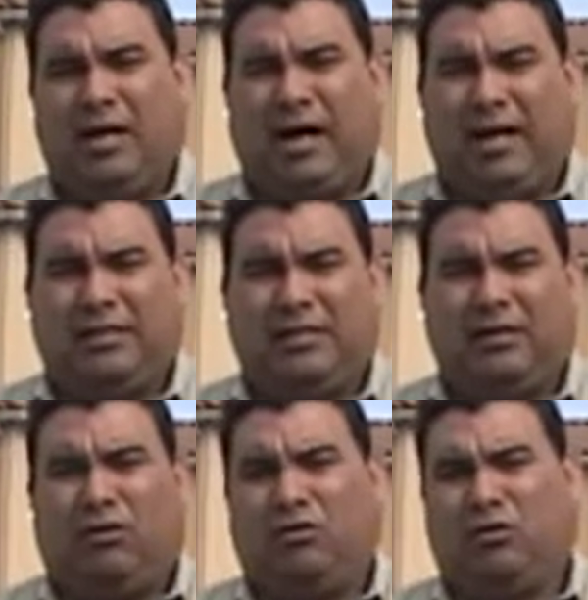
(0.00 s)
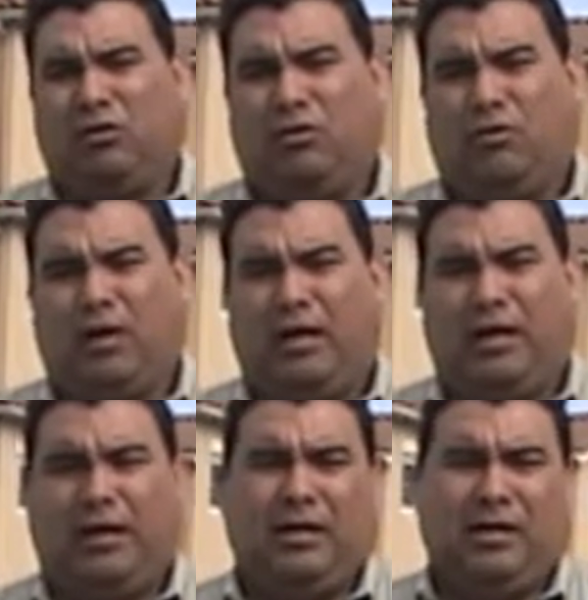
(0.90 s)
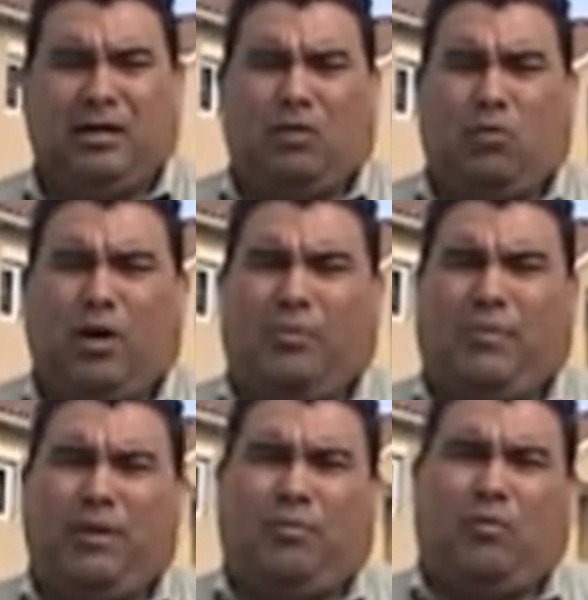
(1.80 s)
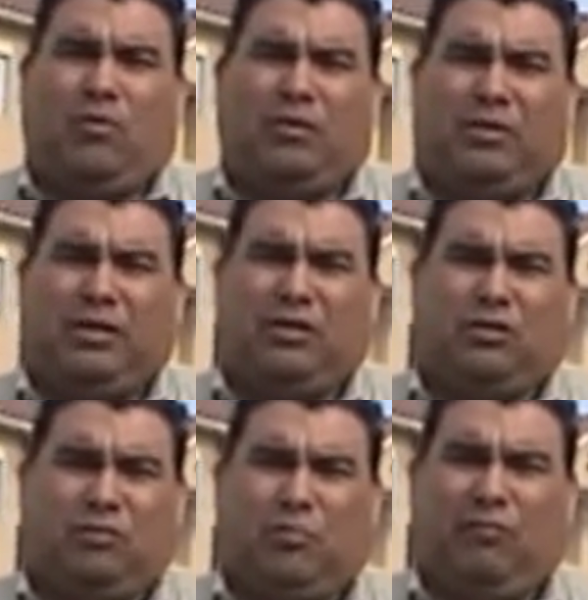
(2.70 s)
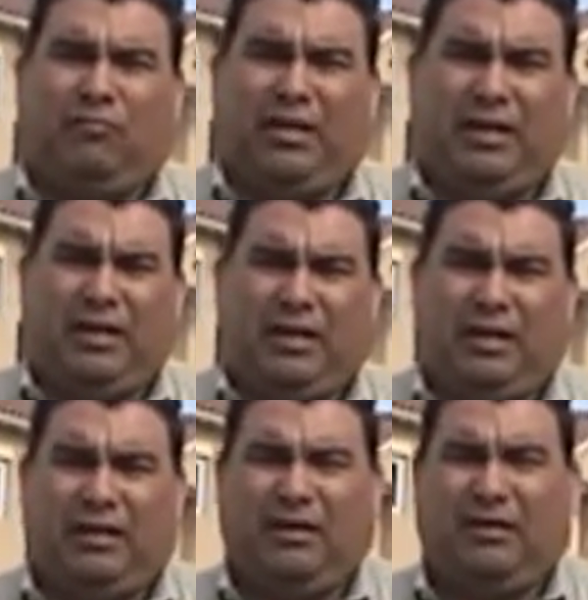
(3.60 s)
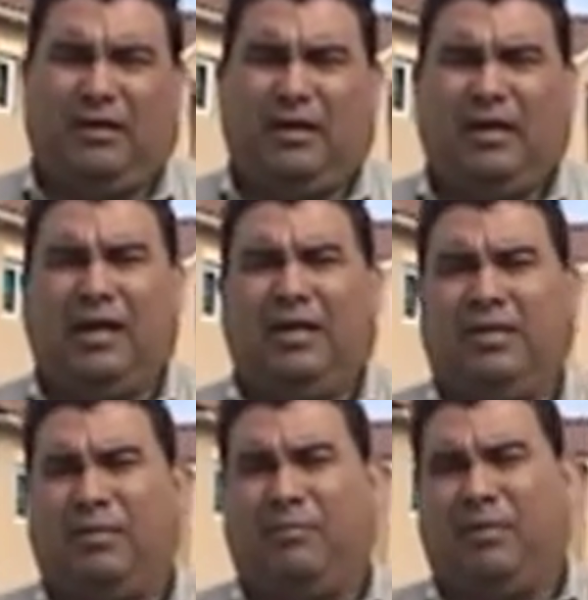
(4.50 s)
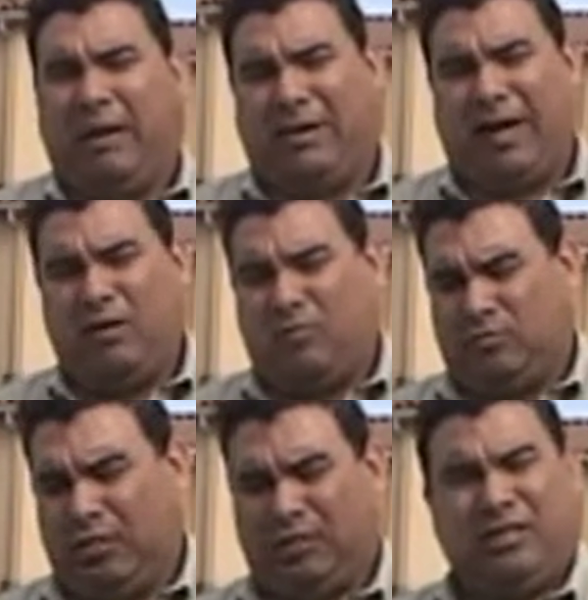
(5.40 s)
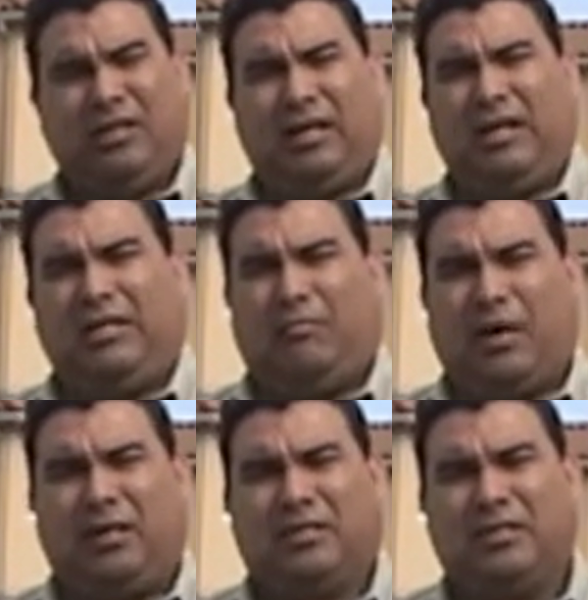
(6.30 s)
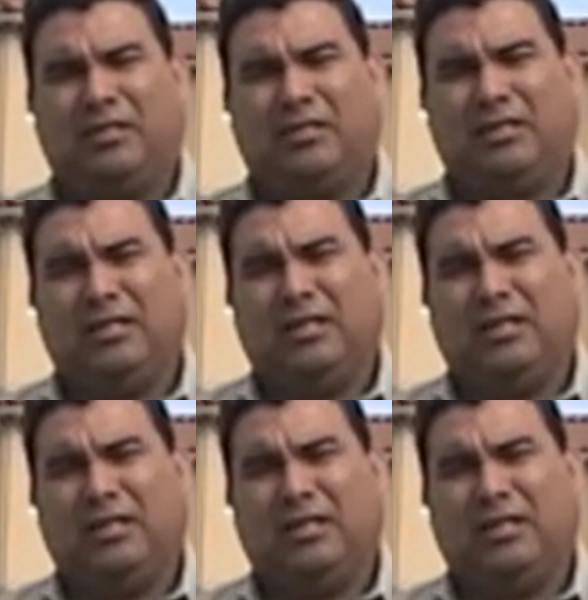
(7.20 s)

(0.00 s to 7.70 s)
I've seen also where people that just moved in and their valuables are still in the boxes